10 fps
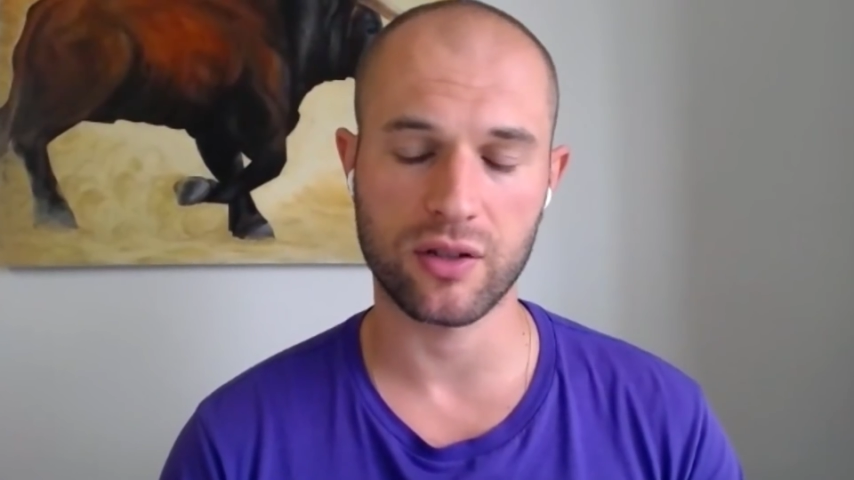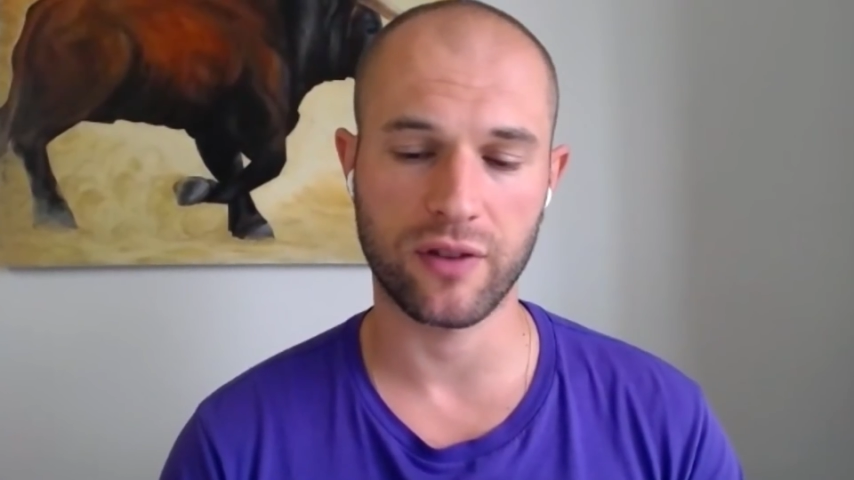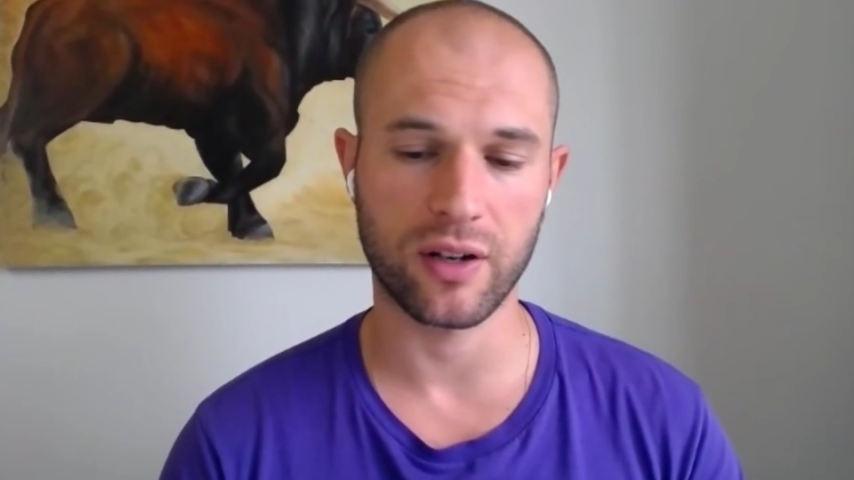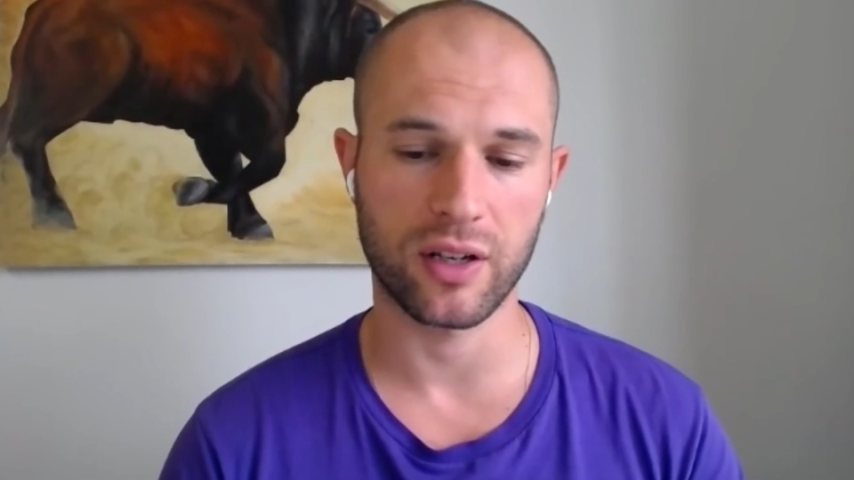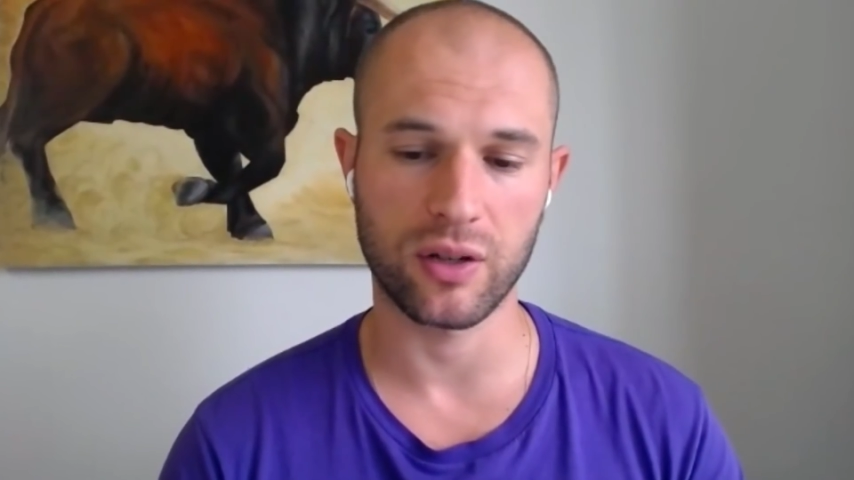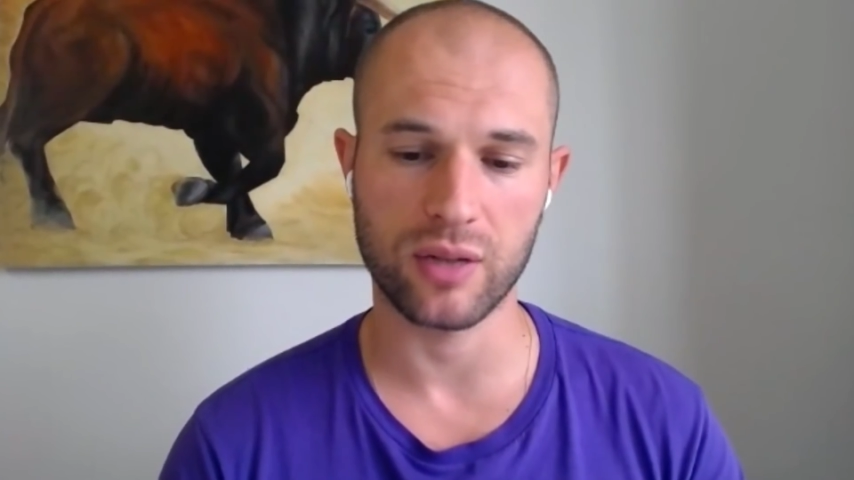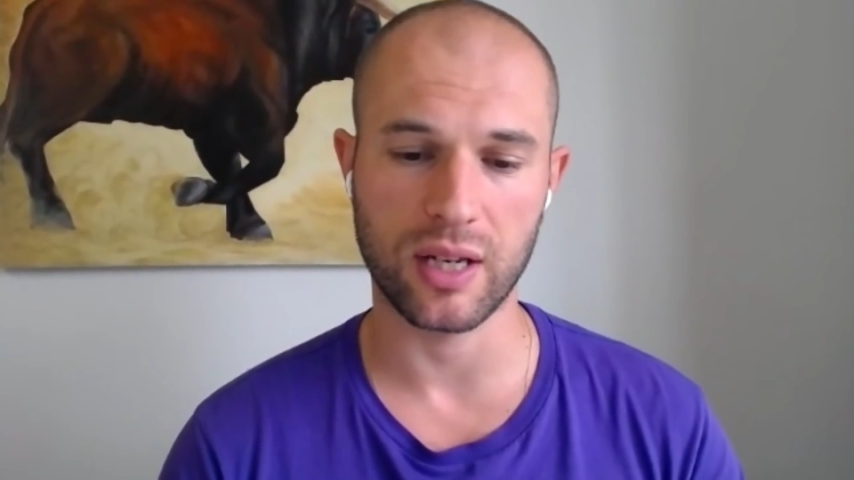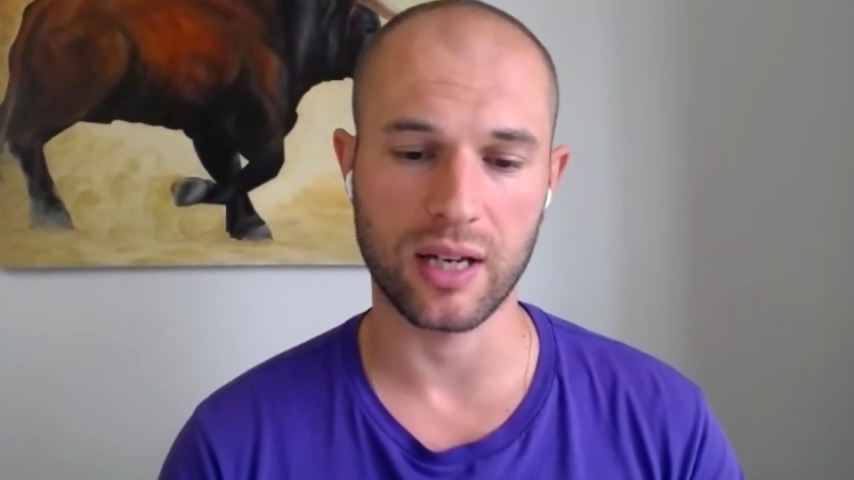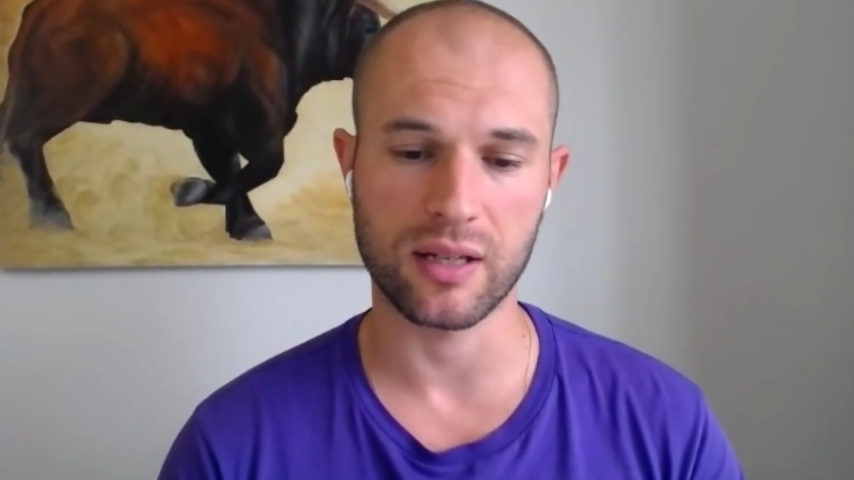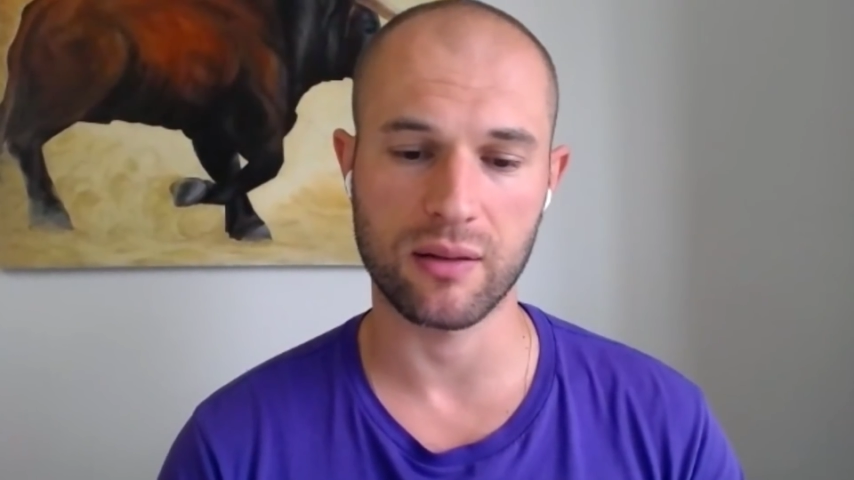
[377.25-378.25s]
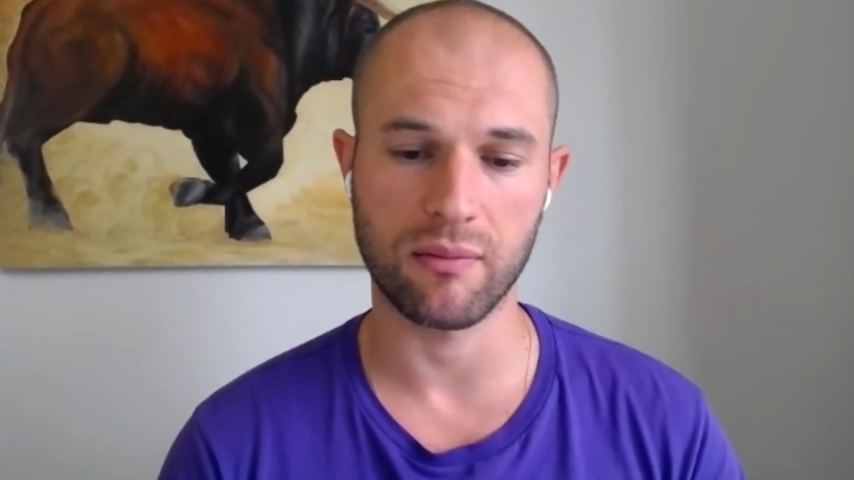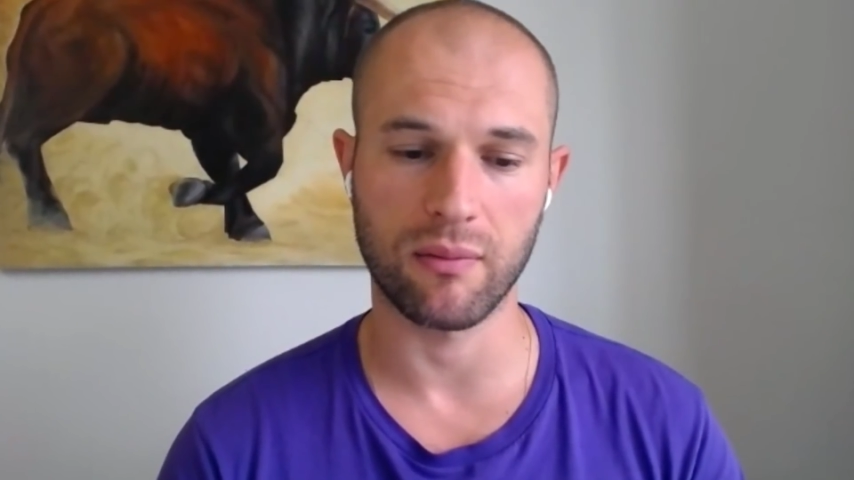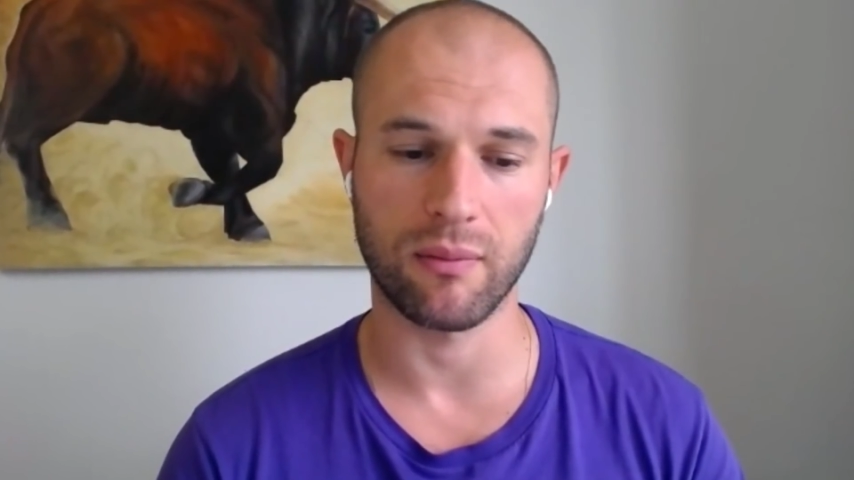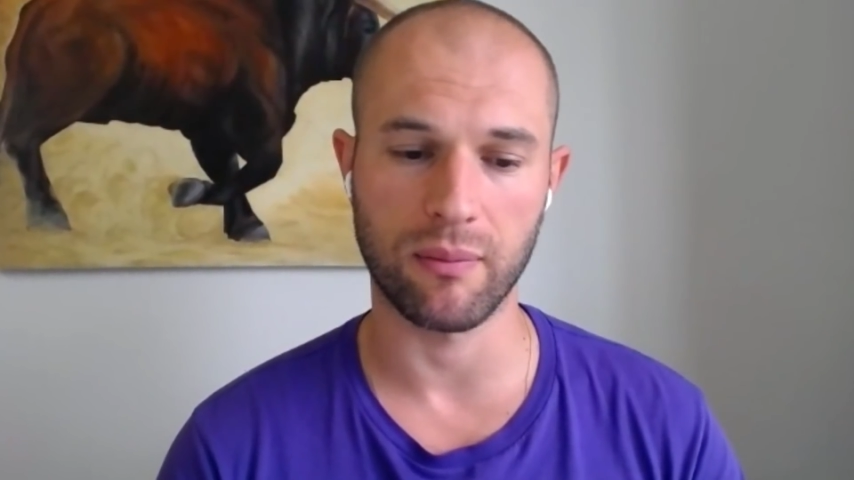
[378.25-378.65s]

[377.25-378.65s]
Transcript: who found a use case.